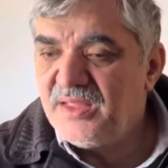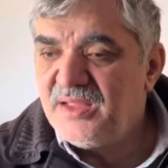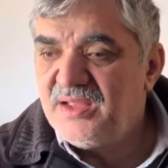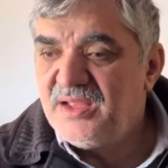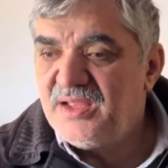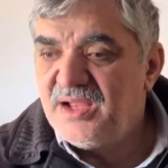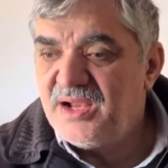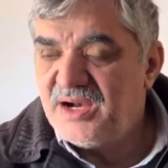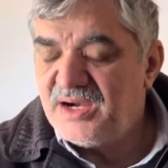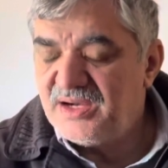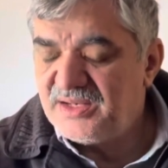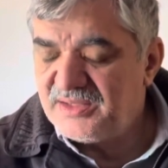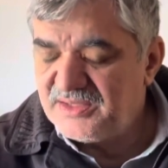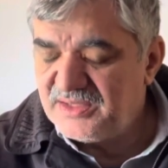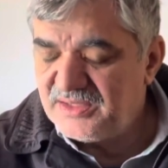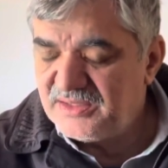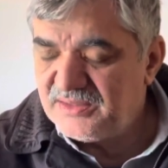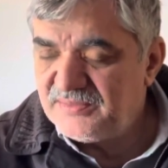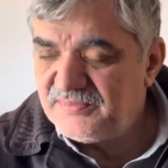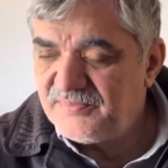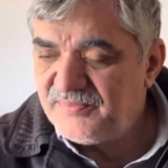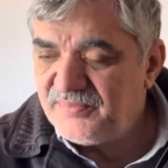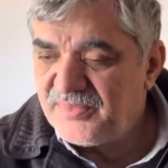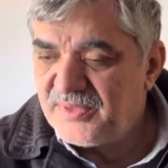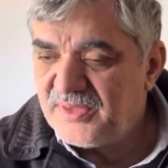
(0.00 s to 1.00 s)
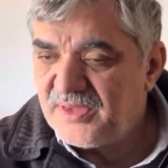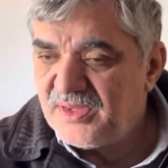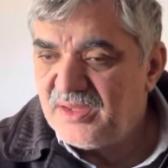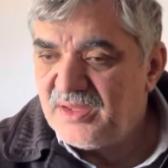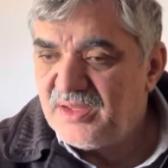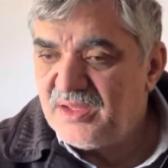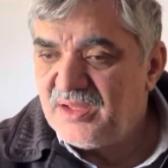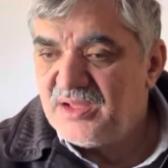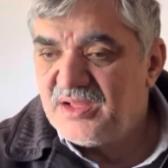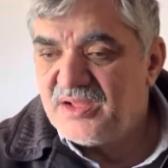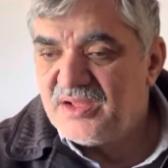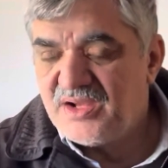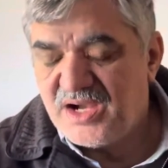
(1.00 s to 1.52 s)
And then
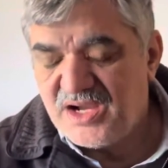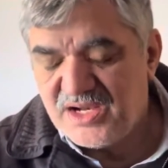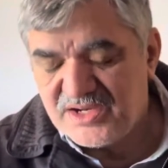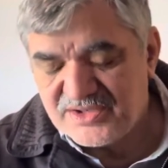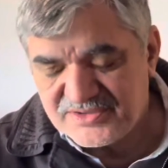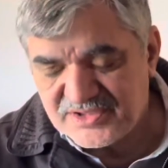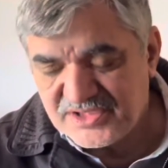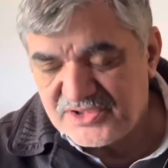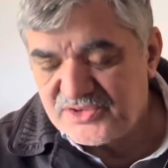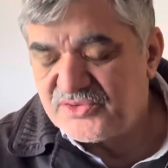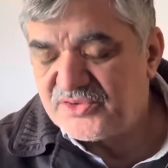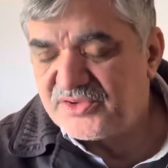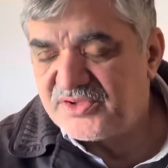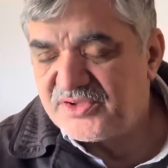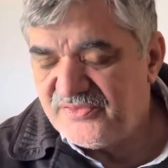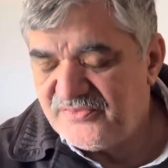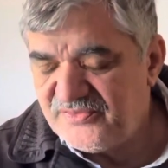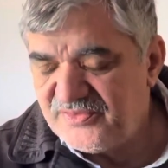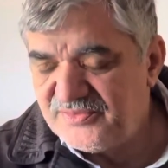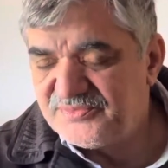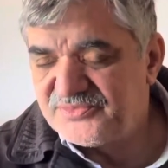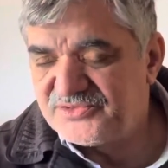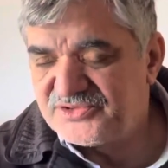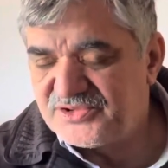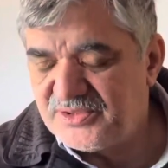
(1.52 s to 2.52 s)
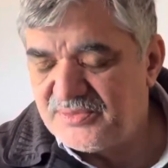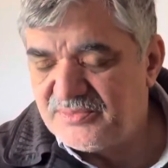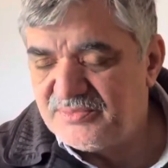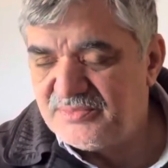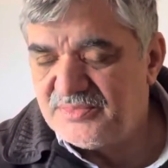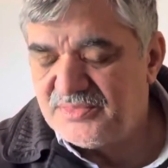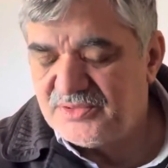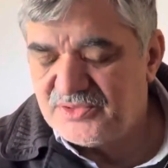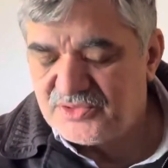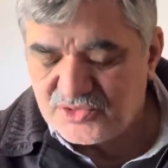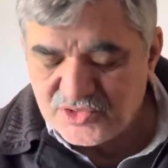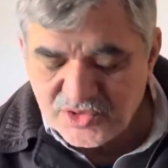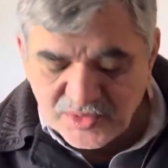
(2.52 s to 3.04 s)
I'll try to give him some
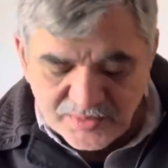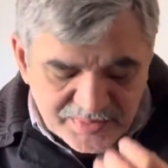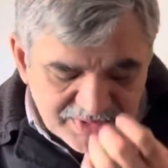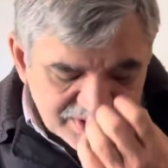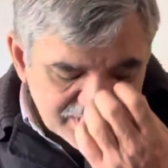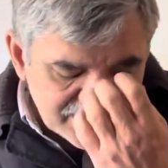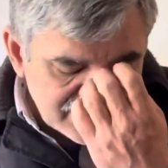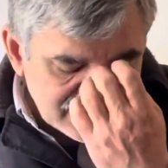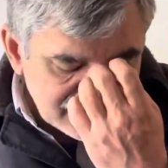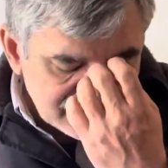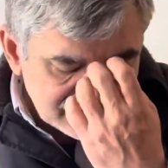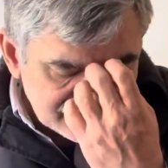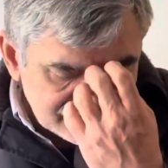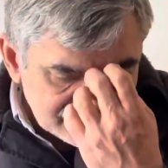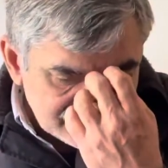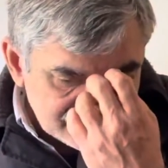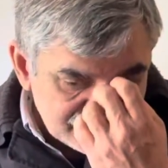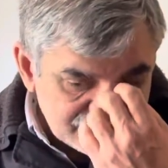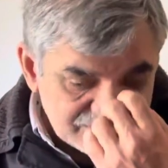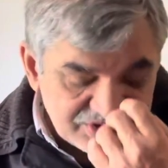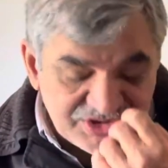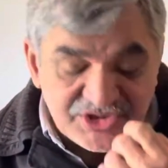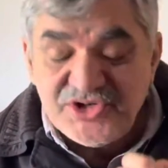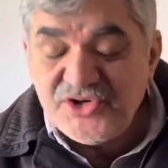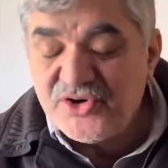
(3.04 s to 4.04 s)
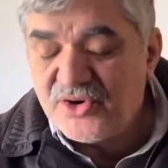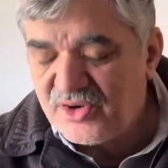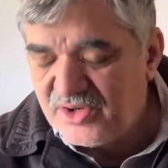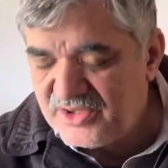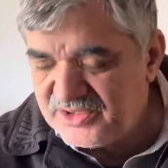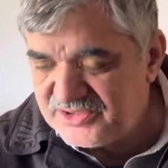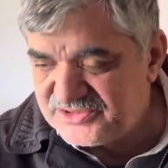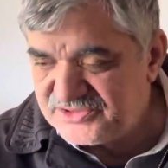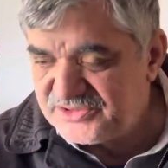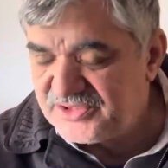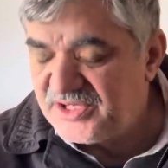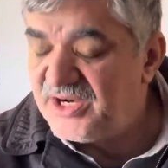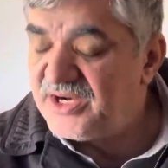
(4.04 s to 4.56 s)
topical steroids
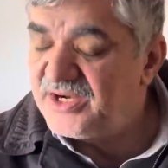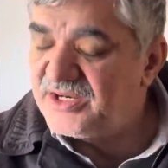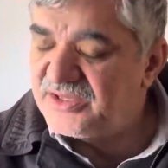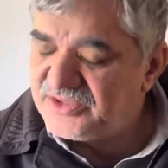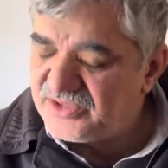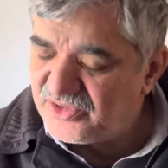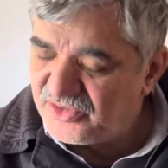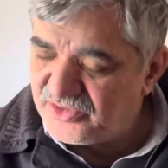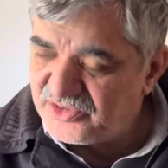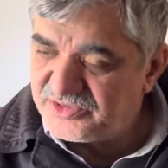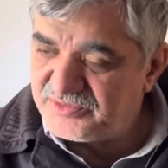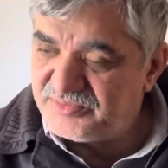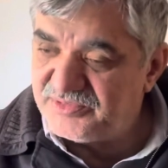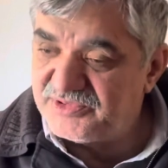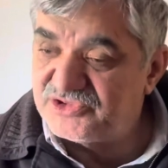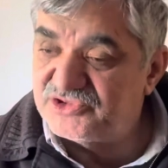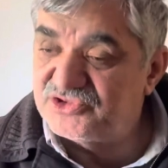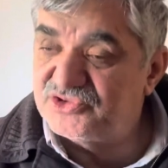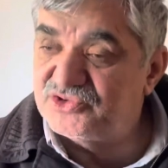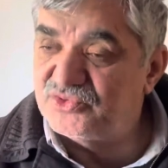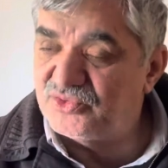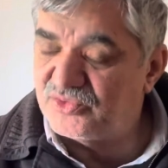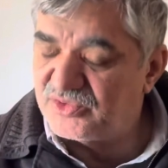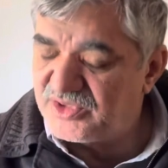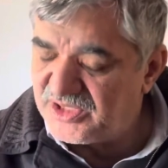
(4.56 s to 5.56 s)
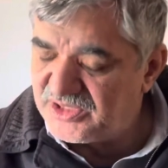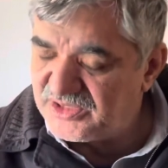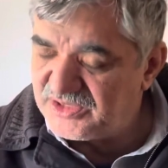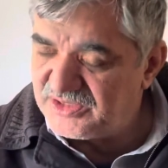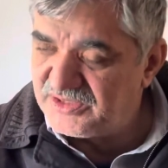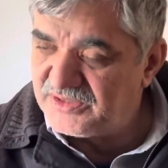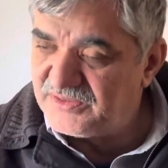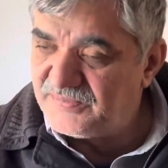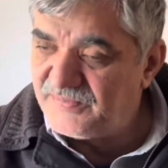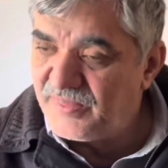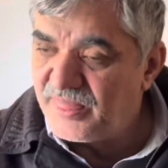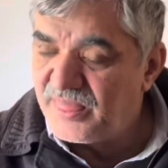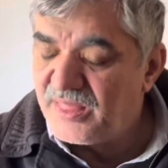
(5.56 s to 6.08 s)
and the ointments together
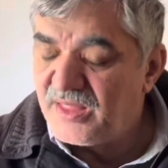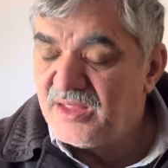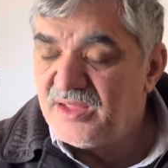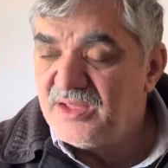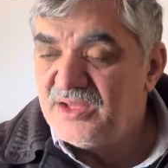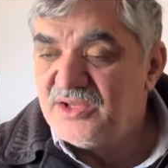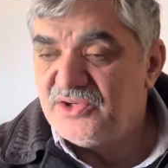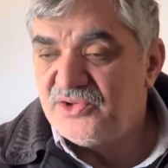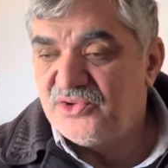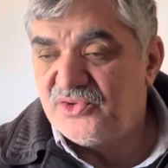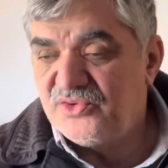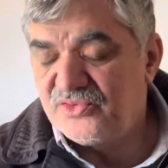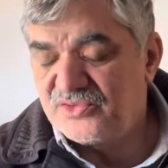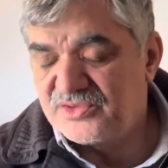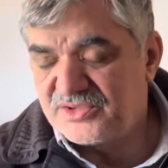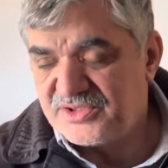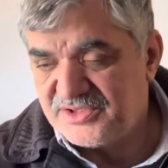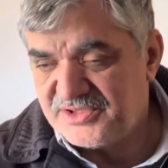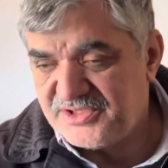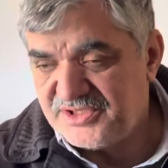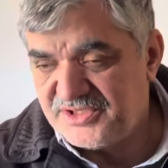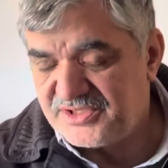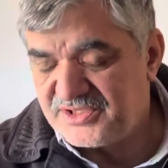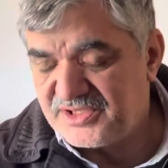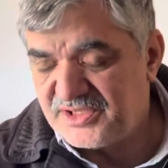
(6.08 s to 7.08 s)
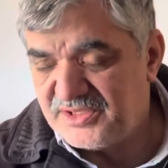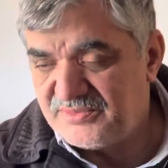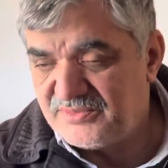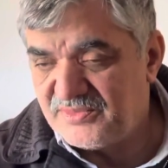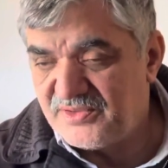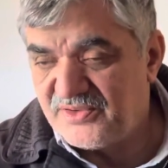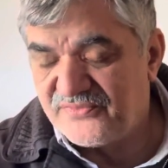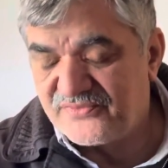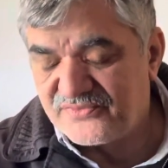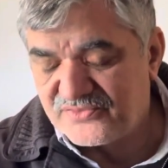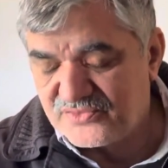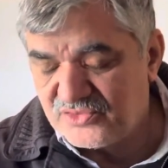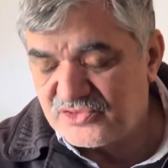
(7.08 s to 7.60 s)
during the daytime. Of
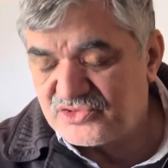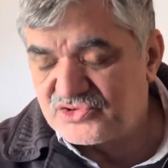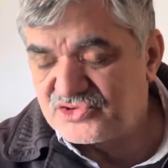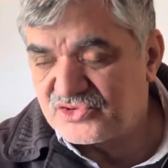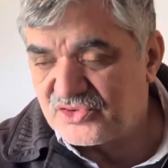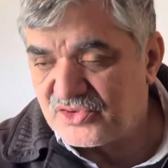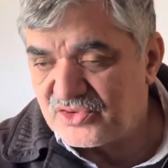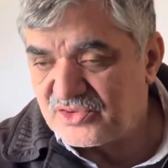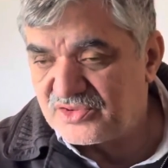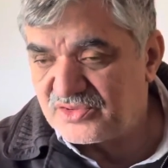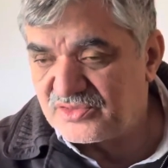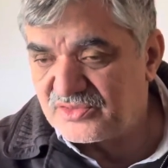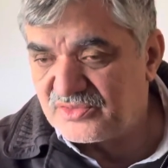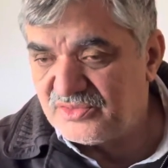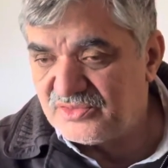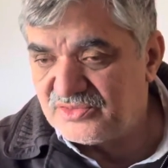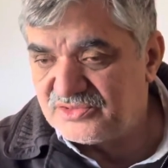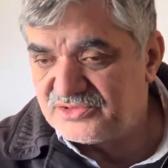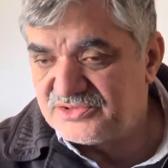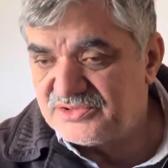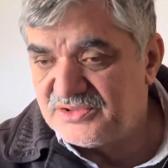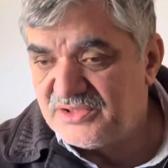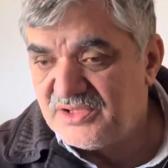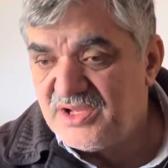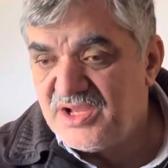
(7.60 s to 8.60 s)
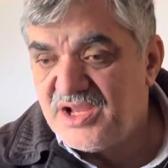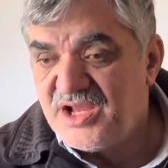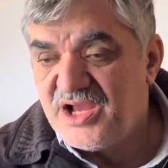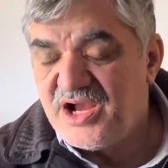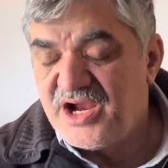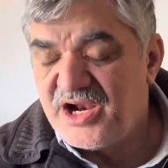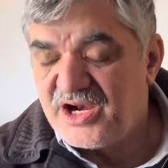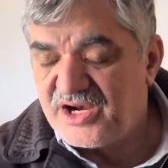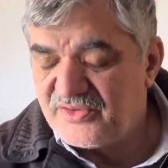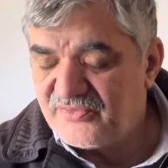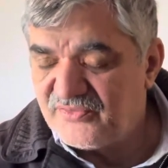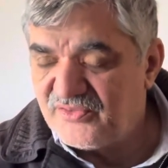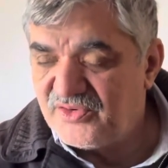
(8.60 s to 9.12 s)
course, cotton clothes and
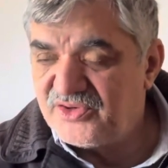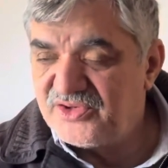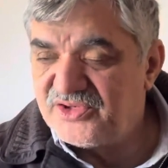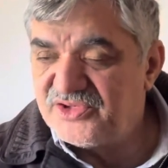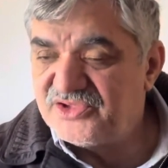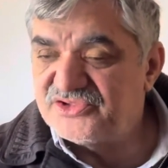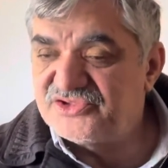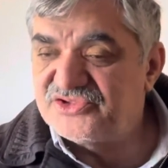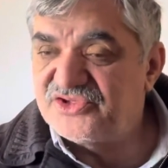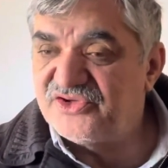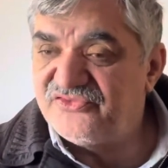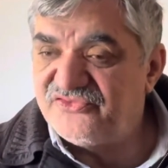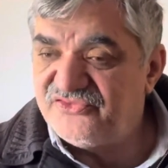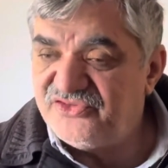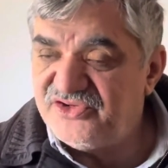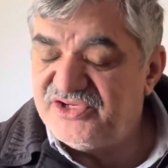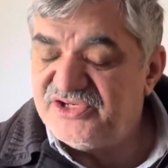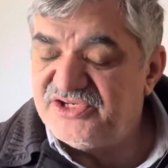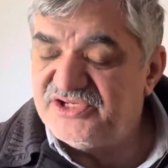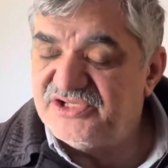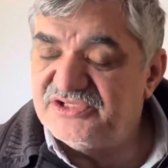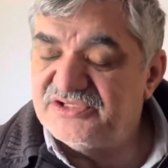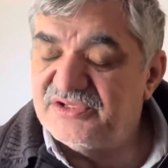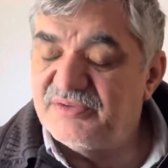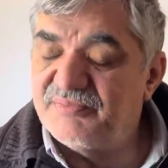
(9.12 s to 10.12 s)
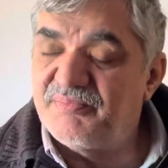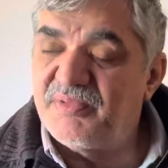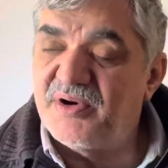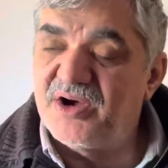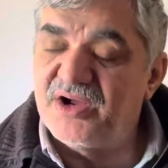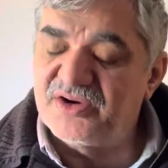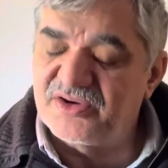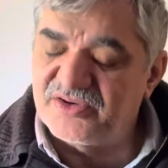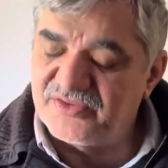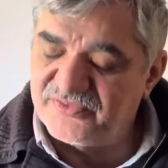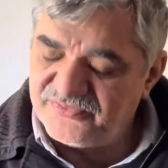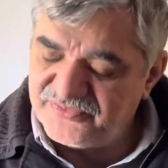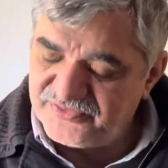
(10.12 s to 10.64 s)
avoidance of heat is a part
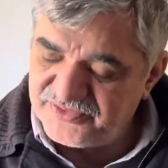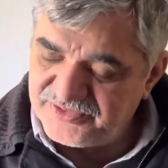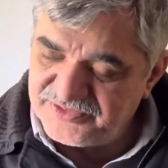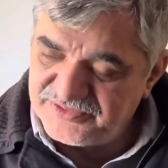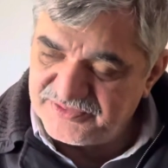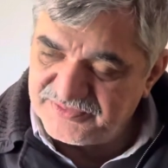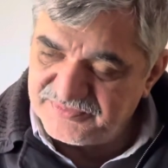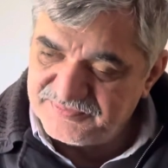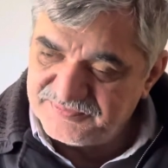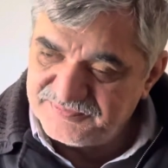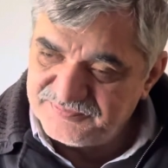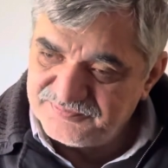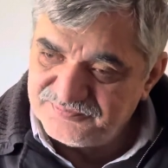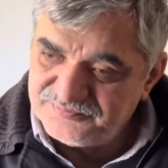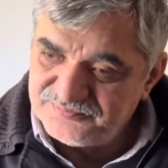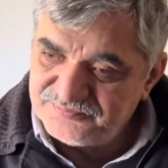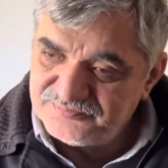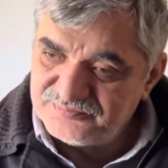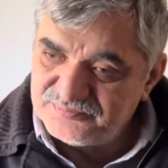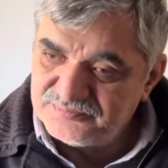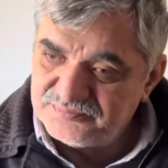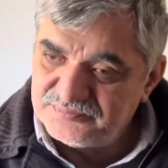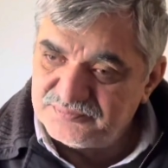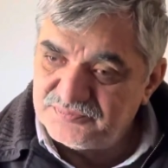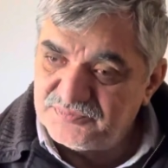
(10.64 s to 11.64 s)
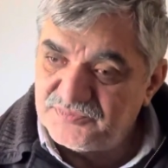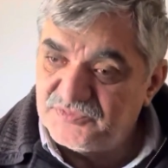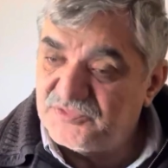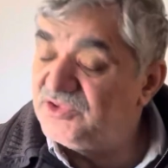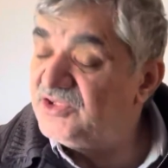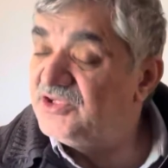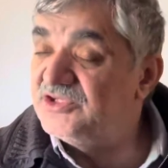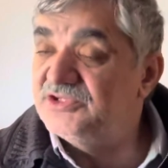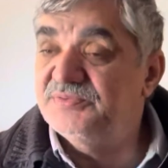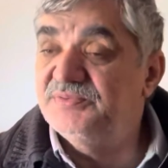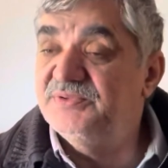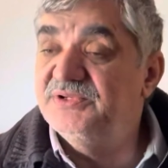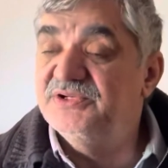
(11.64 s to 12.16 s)
of it. Yes,
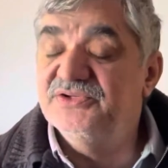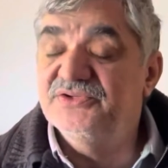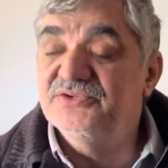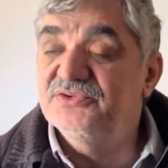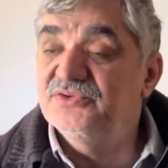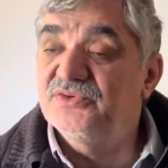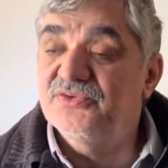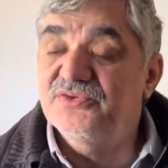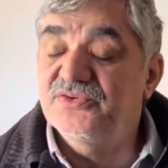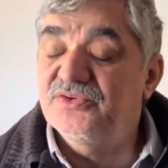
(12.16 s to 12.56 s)
please, you're talking.